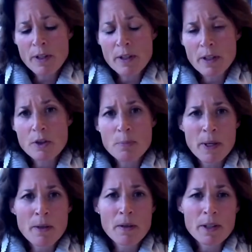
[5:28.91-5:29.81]
nice
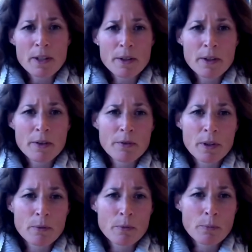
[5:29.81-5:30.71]
parallel
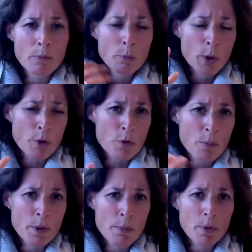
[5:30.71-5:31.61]
that works for
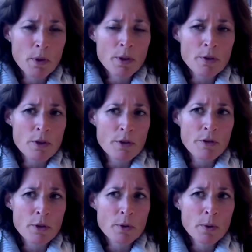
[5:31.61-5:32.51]
people a lot is
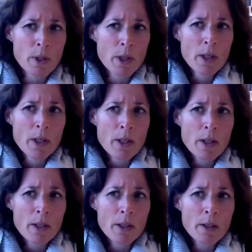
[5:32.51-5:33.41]
if you
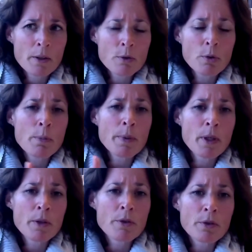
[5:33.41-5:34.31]
talk
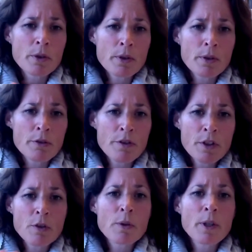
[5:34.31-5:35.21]
about
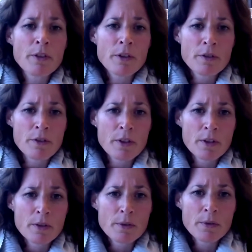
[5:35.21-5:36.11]
physical activity
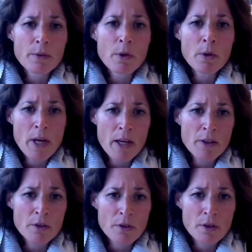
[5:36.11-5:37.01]
or
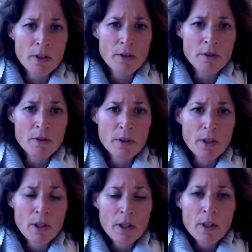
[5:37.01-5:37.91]
exercise.
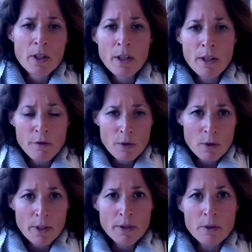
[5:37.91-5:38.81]
If you
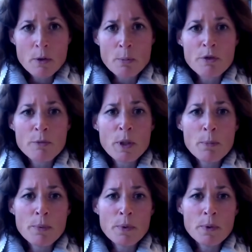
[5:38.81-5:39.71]
look at a group of
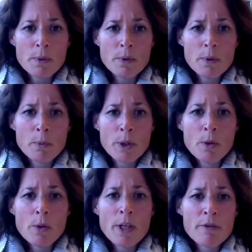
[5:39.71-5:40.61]
people, we
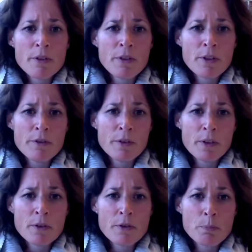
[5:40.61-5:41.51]
all have a
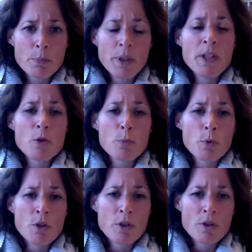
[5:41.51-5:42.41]
different
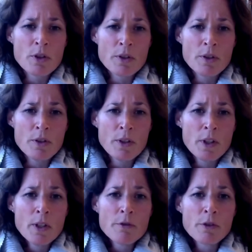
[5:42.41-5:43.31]
predisposition
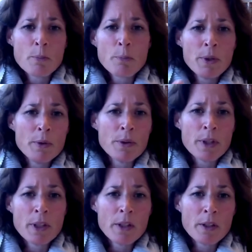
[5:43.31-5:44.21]
for
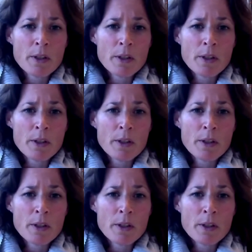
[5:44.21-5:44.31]
building